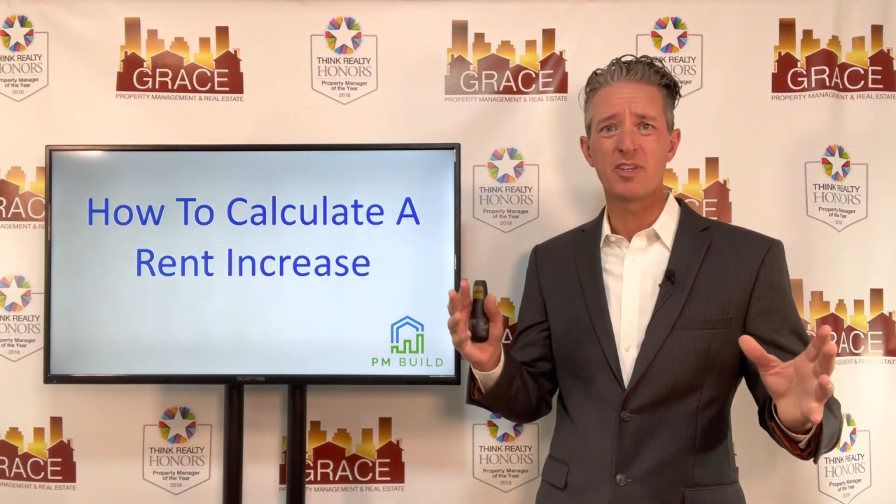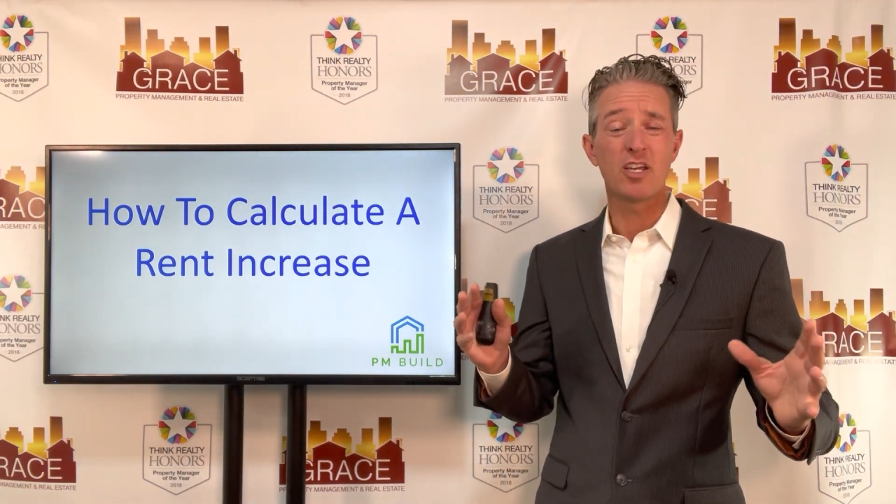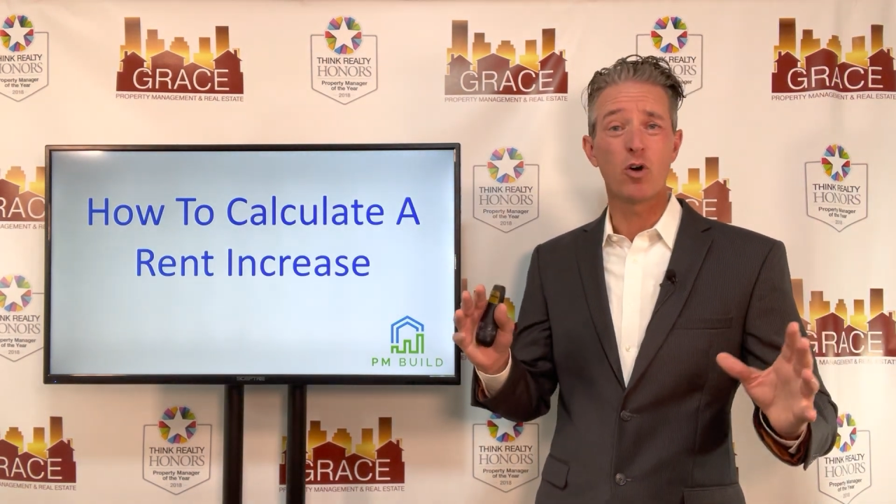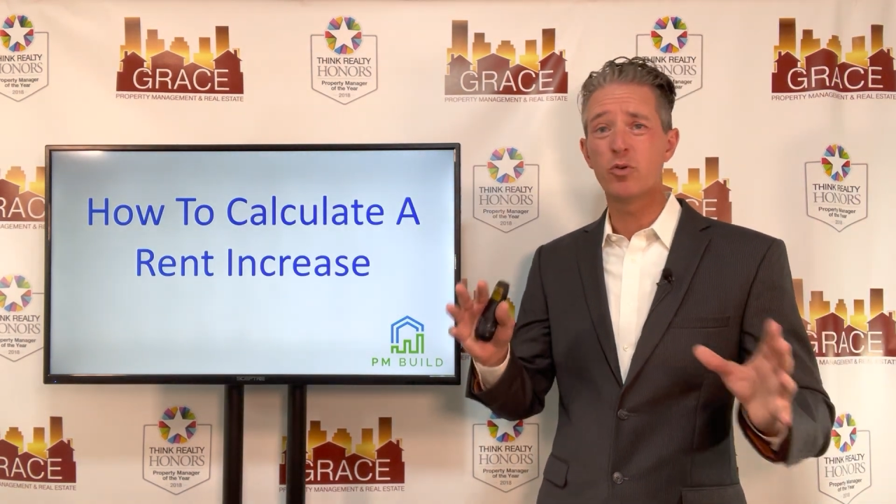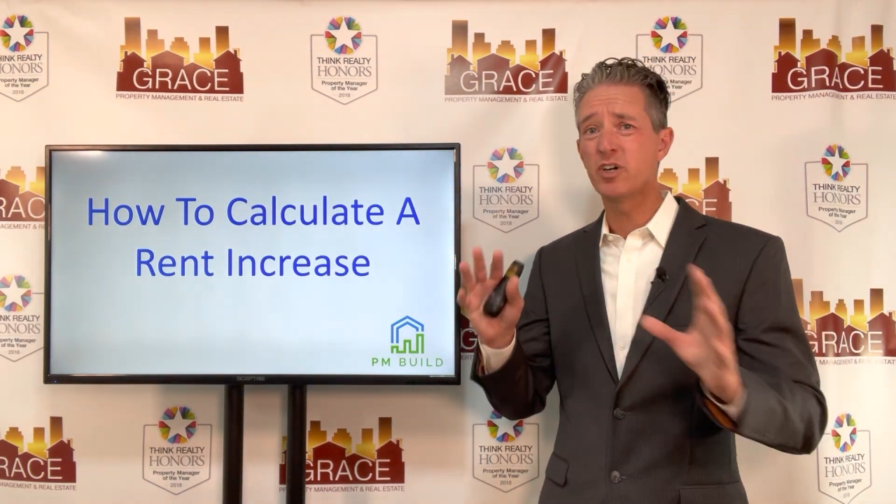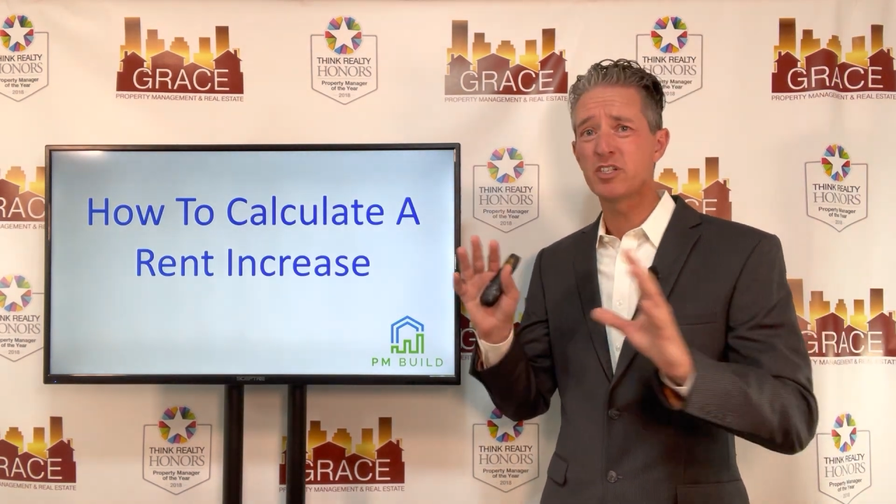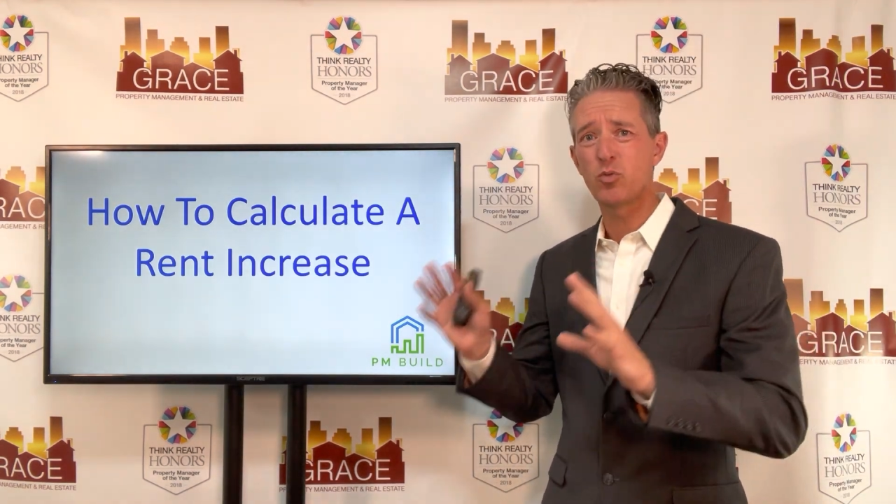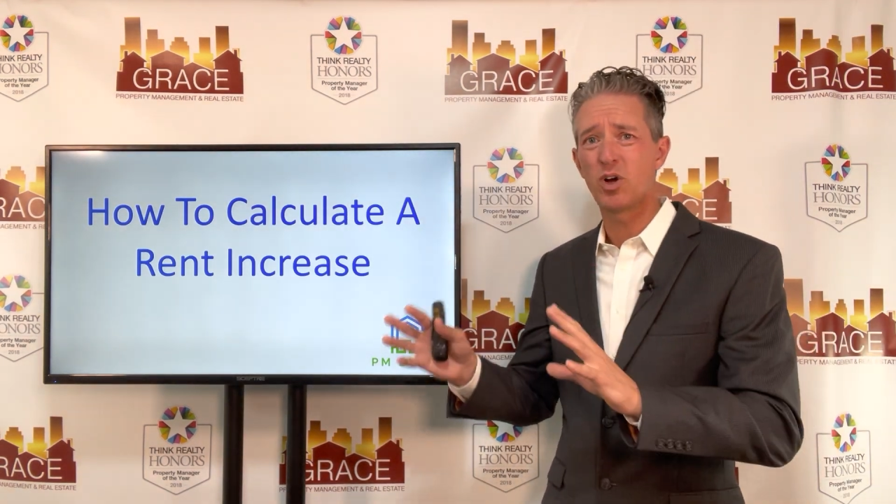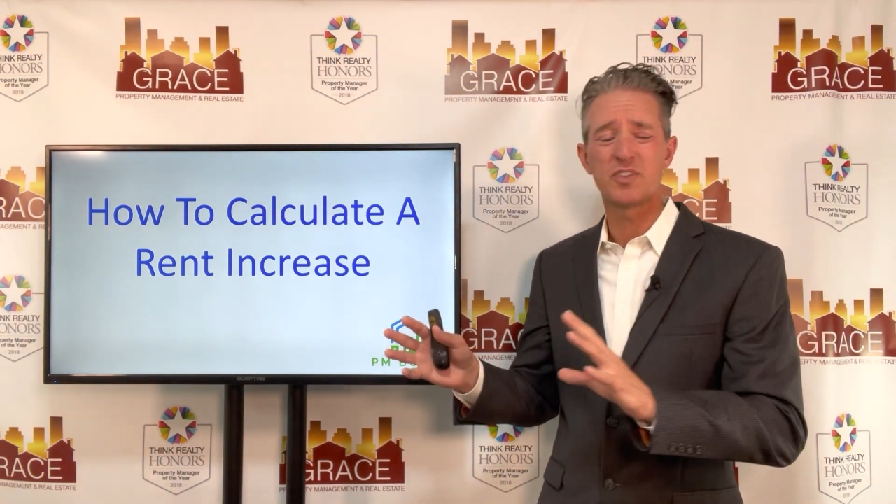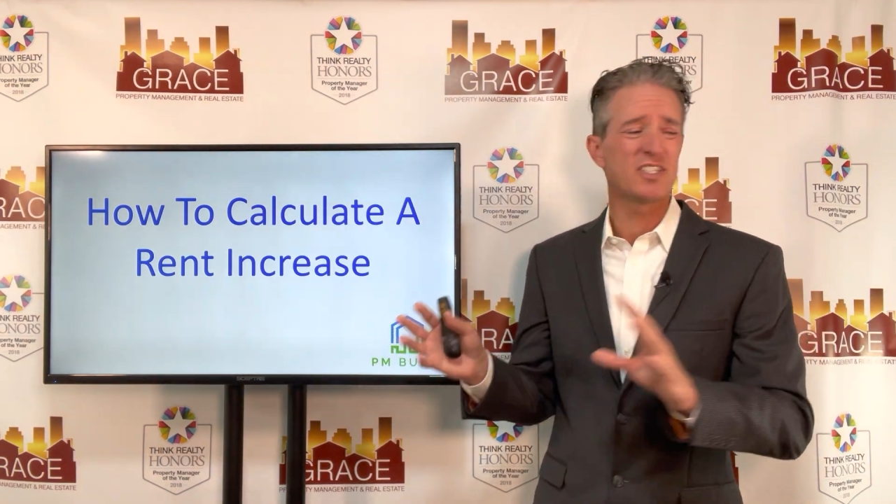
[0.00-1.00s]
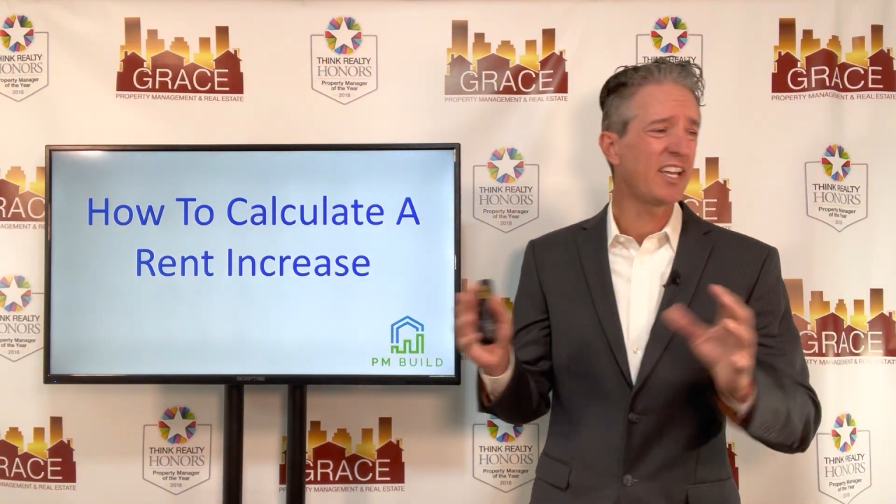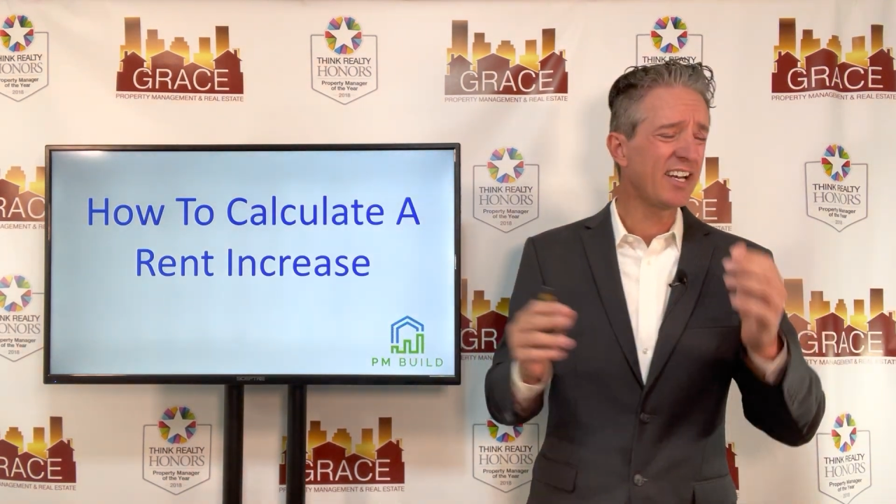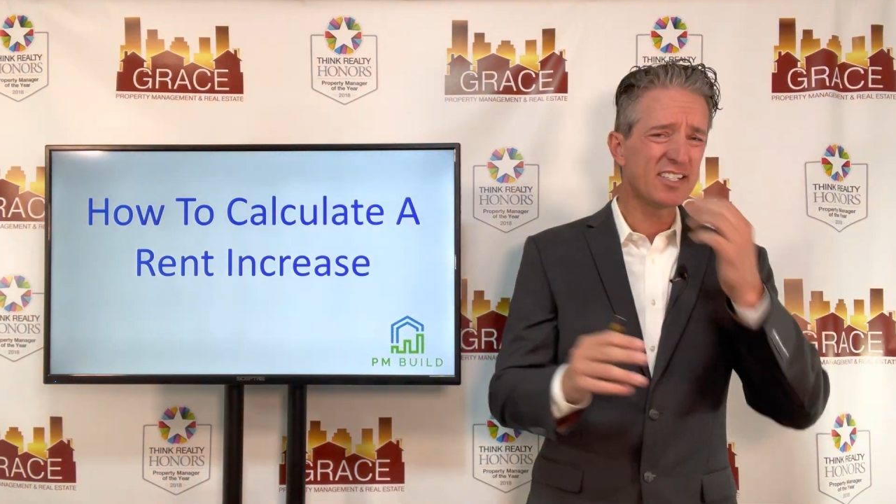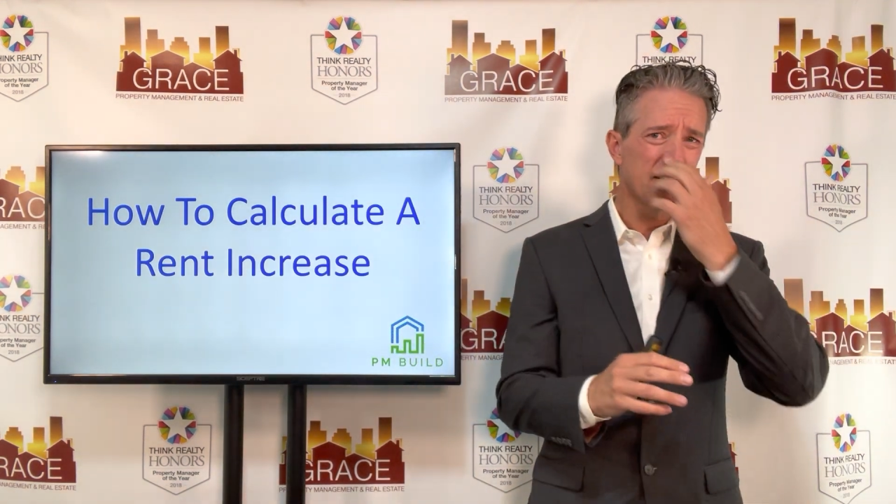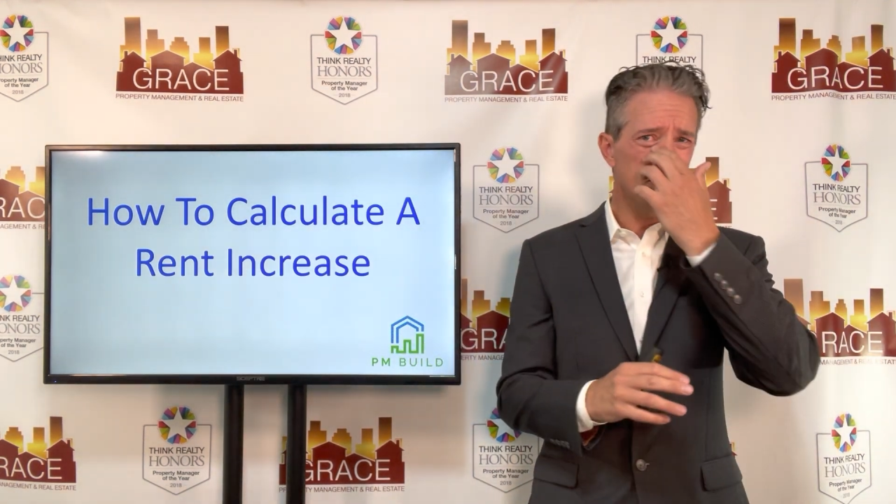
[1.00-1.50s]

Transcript: and the owner doesn't want the tenant to